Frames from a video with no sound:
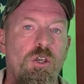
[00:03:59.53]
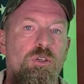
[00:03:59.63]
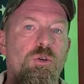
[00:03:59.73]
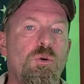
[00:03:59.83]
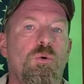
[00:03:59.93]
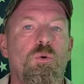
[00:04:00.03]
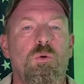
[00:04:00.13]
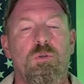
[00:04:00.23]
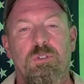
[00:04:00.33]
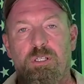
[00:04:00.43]

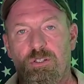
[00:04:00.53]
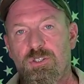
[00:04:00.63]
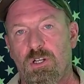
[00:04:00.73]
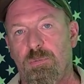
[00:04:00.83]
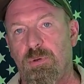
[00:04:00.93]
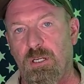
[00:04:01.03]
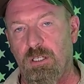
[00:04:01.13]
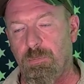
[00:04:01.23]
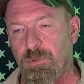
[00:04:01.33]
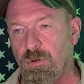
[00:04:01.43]
You can start putting
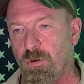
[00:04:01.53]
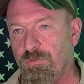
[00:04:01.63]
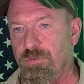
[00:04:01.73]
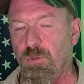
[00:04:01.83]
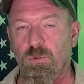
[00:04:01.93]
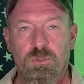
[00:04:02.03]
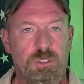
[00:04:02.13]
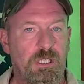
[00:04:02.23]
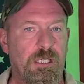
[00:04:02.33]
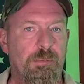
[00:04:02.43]
up your own food. You
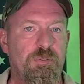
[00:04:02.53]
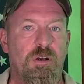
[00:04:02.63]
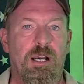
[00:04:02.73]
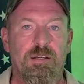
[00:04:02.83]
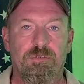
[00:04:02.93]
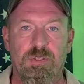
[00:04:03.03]
can keep track of